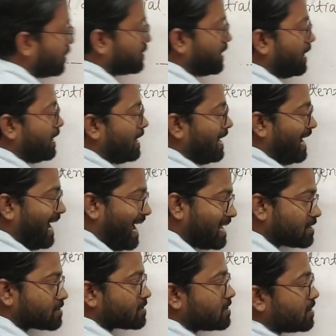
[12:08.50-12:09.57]
on the
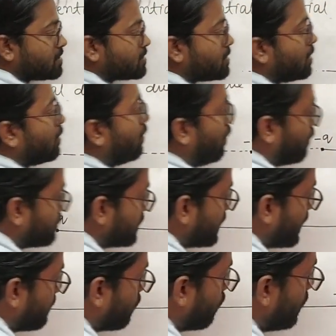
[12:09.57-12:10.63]
axis of the
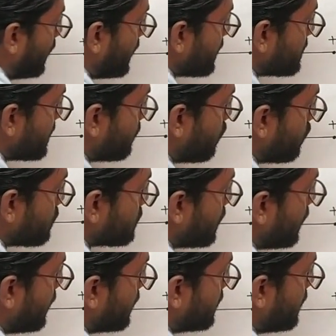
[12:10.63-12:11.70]
dipole. Let us suppose
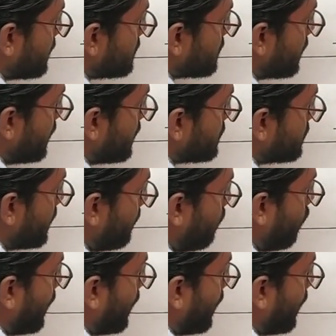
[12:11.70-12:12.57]
this is the